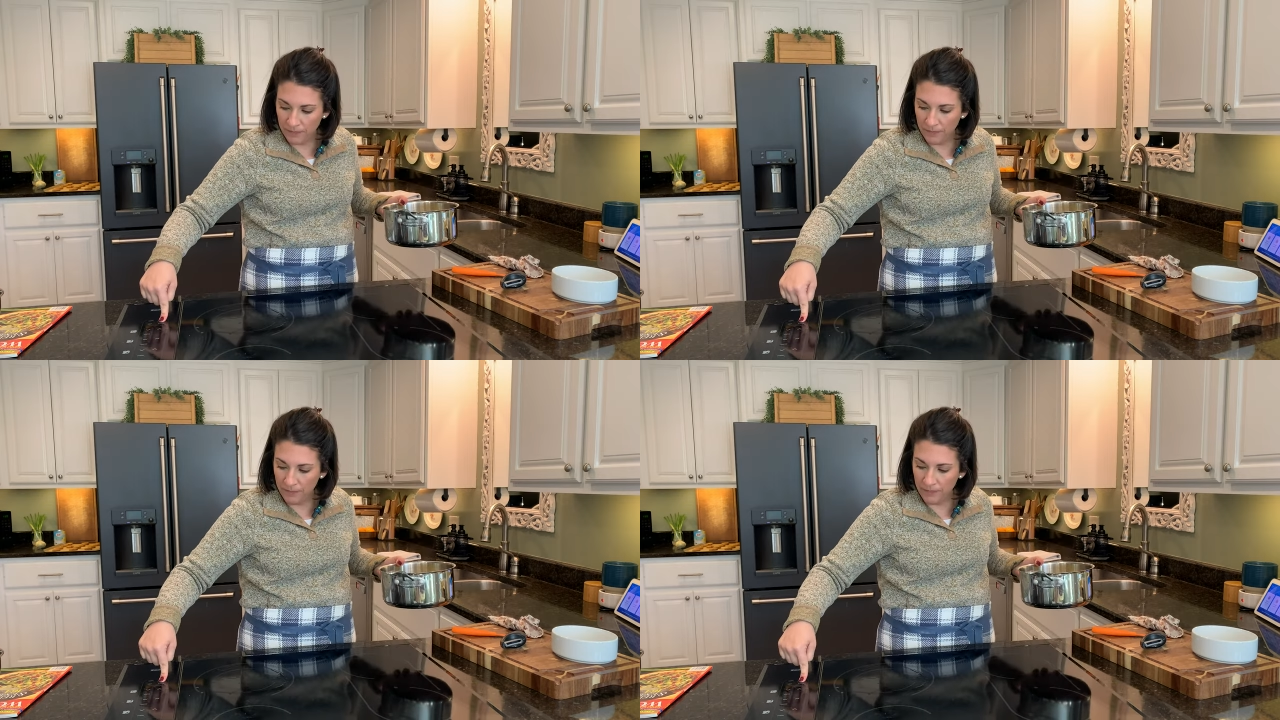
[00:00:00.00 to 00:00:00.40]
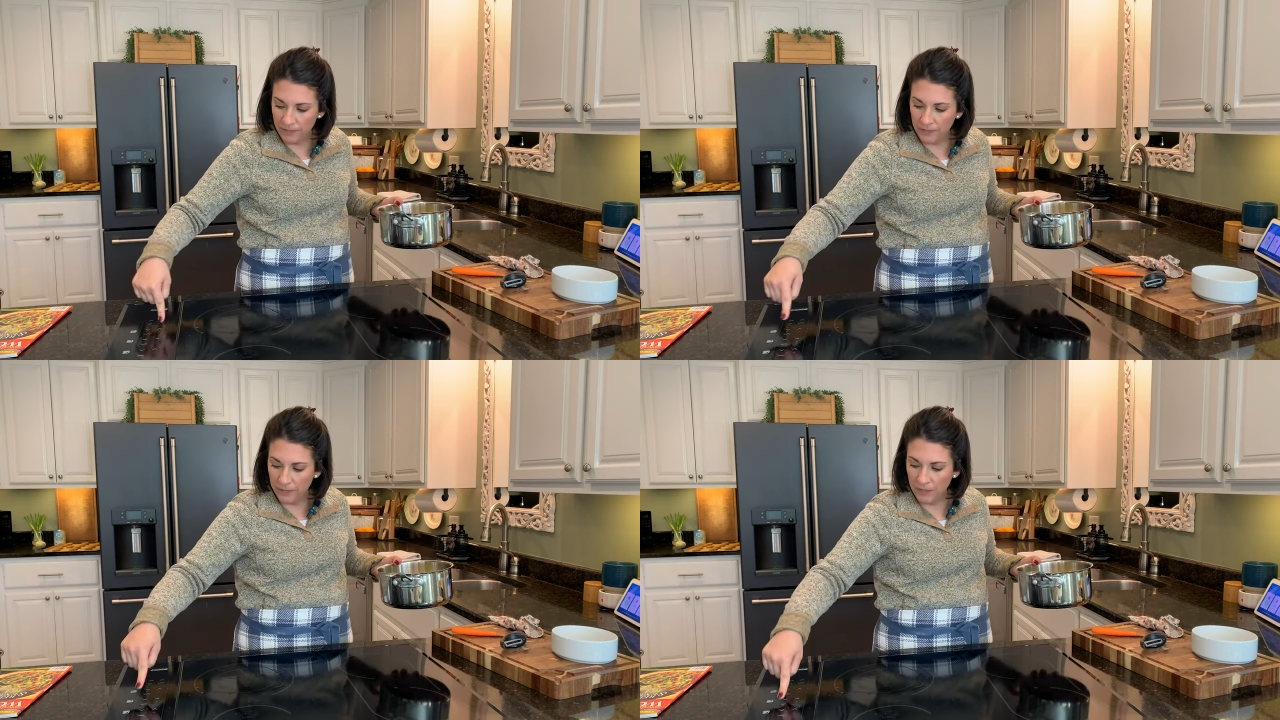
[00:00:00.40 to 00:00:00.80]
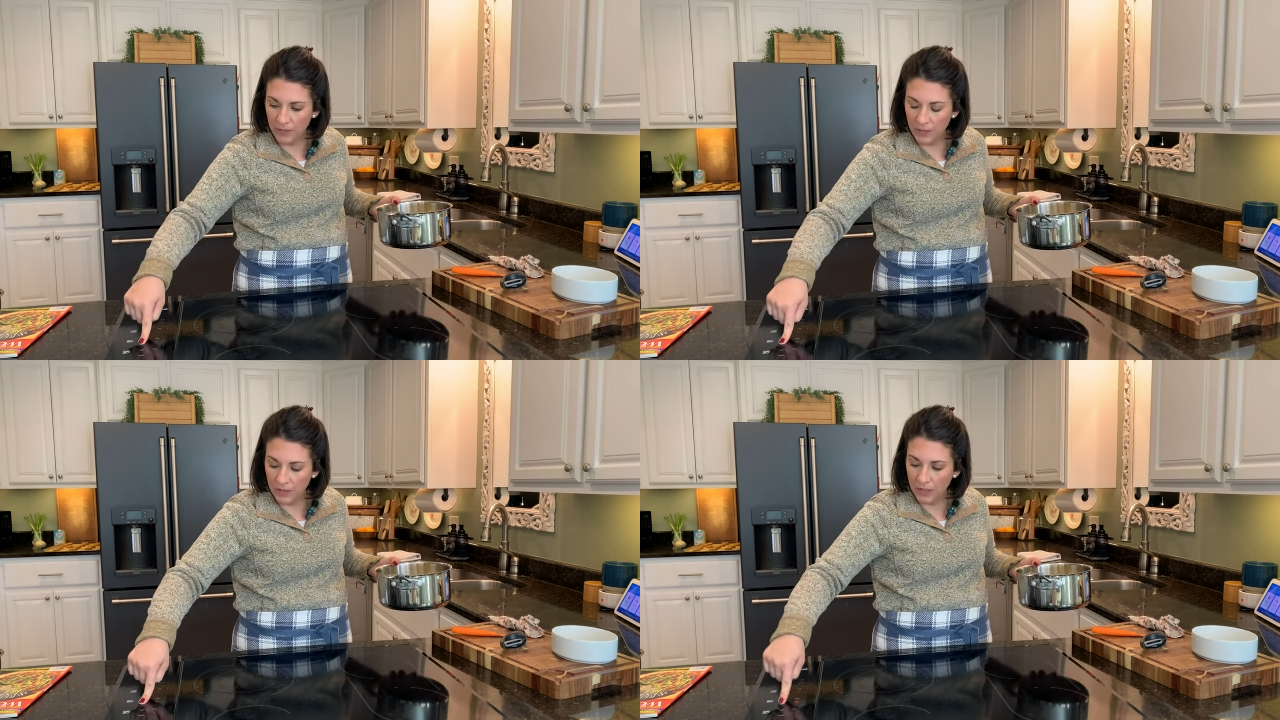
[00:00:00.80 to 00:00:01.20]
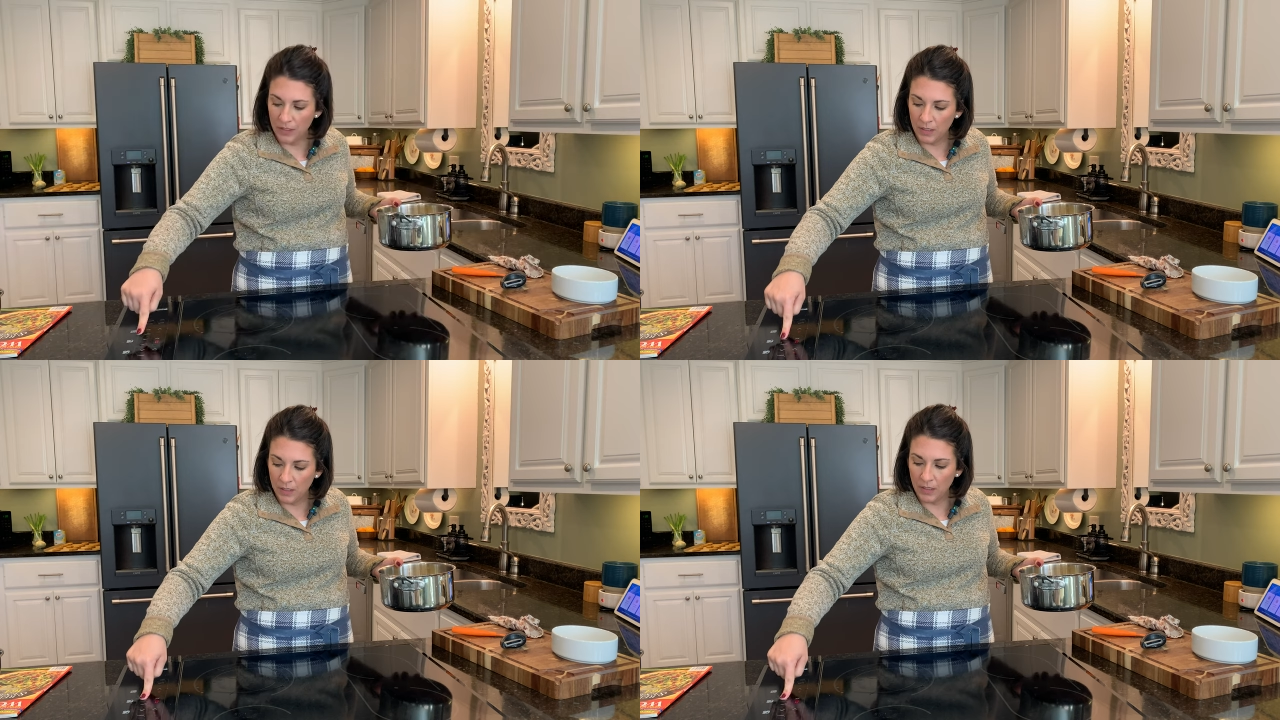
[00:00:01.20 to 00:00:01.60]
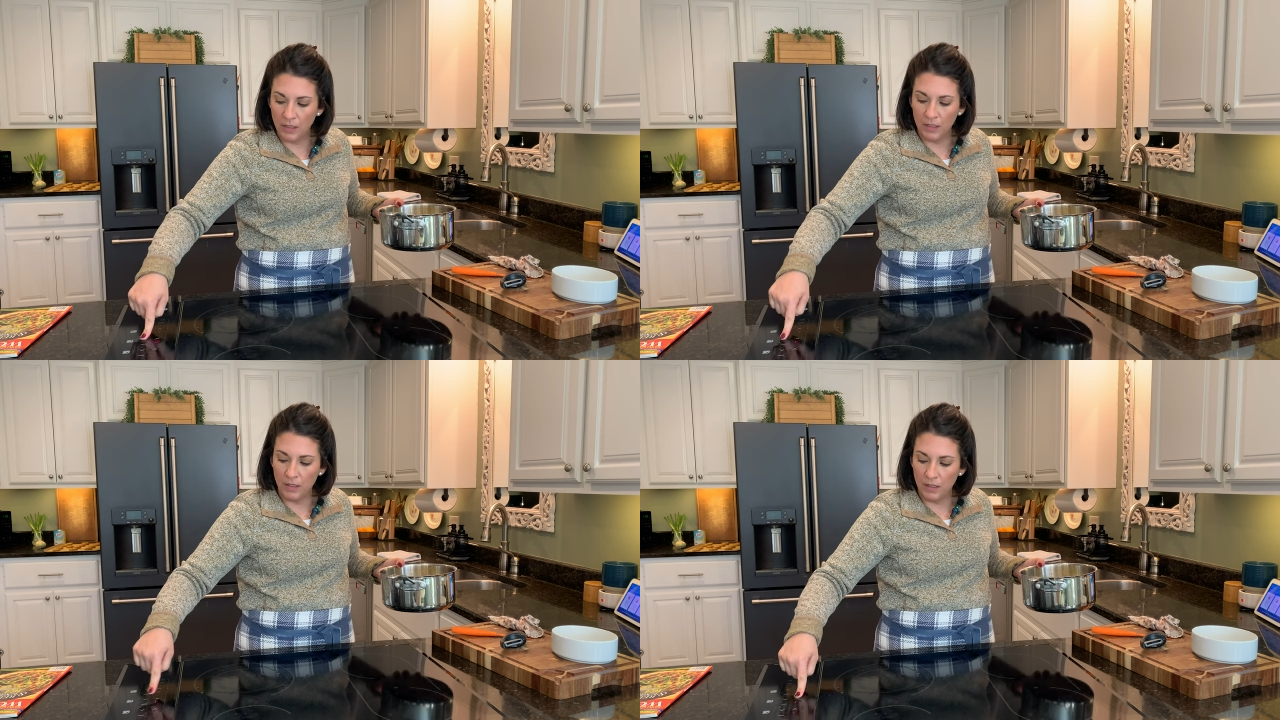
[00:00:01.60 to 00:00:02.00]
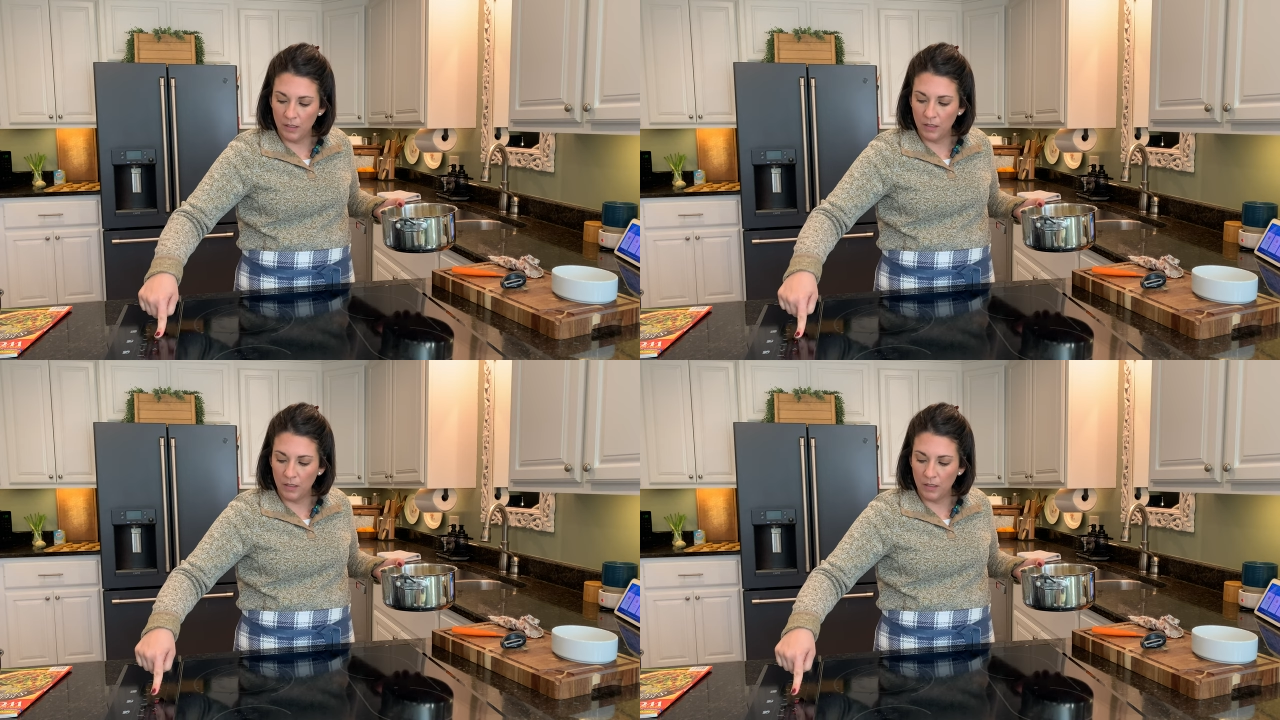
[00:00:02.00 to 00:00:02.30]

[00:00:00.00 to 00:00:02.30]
No one is speaking in this clip.